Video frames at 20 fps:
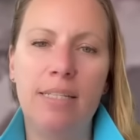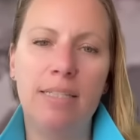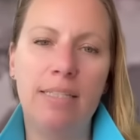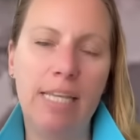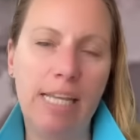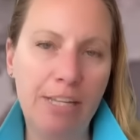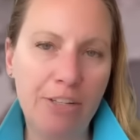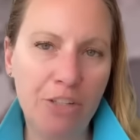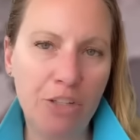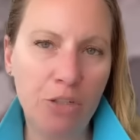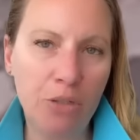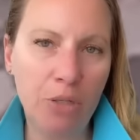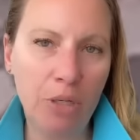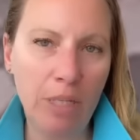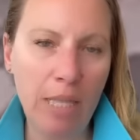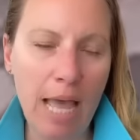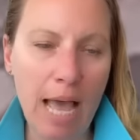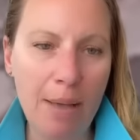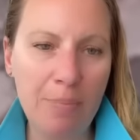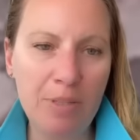glacier
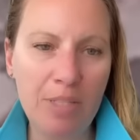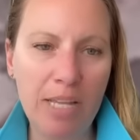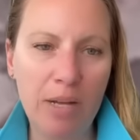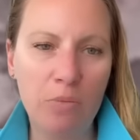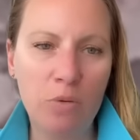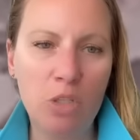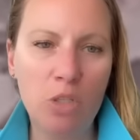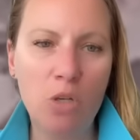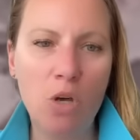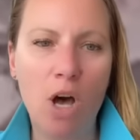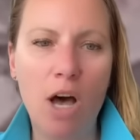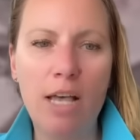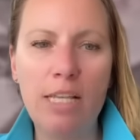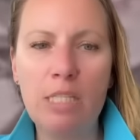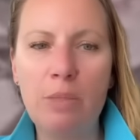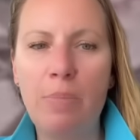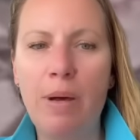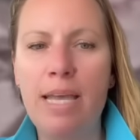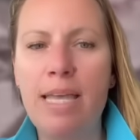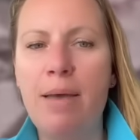collapse that was
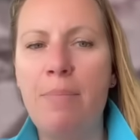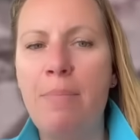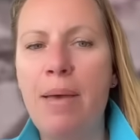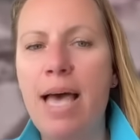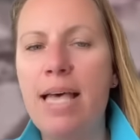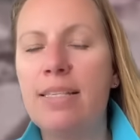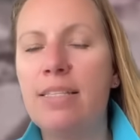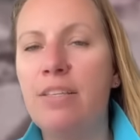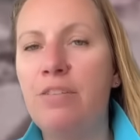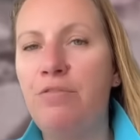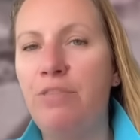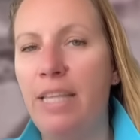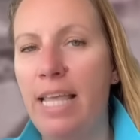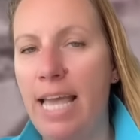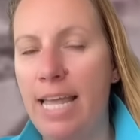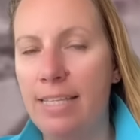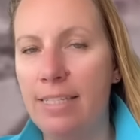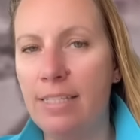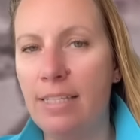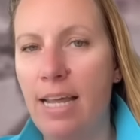caused by a massive
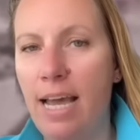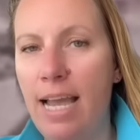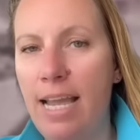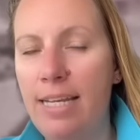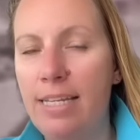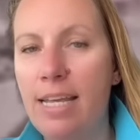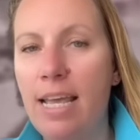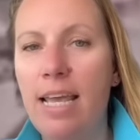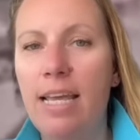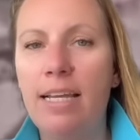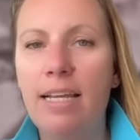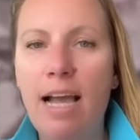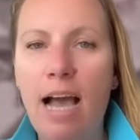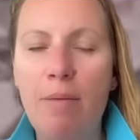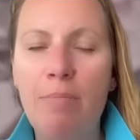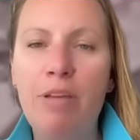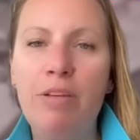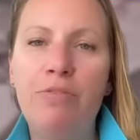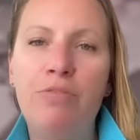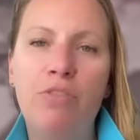landslide
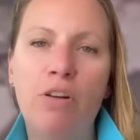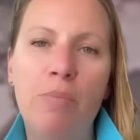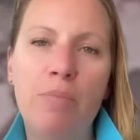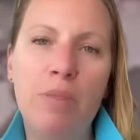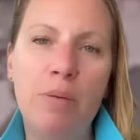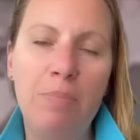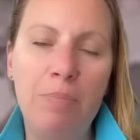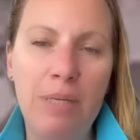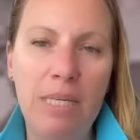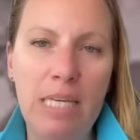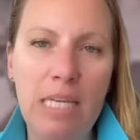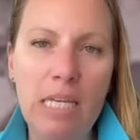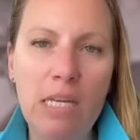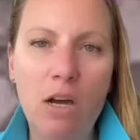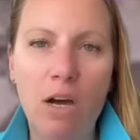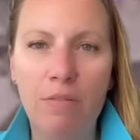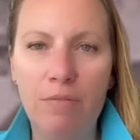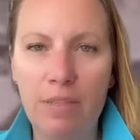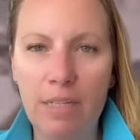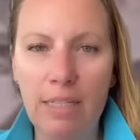coming from the peak
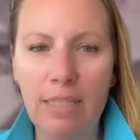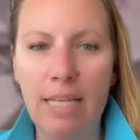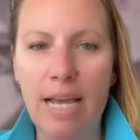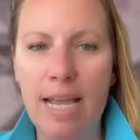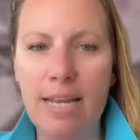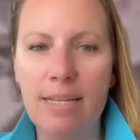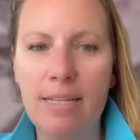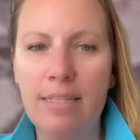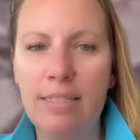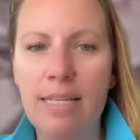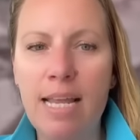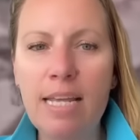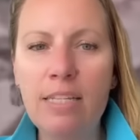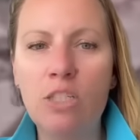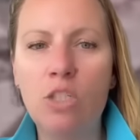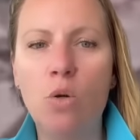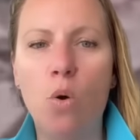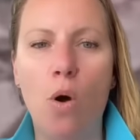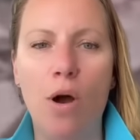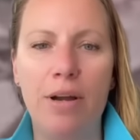of the Nest
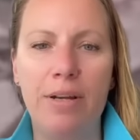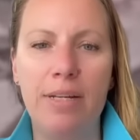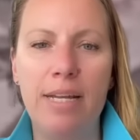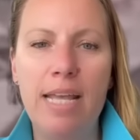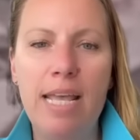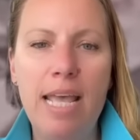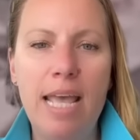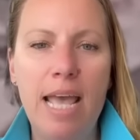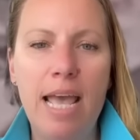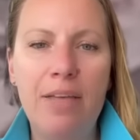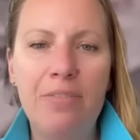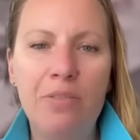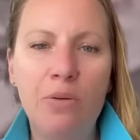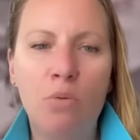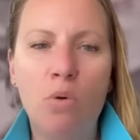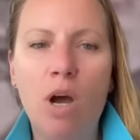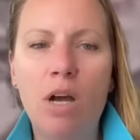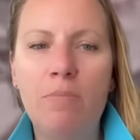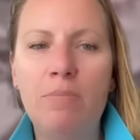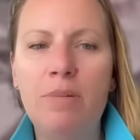Nesthorn. And the rock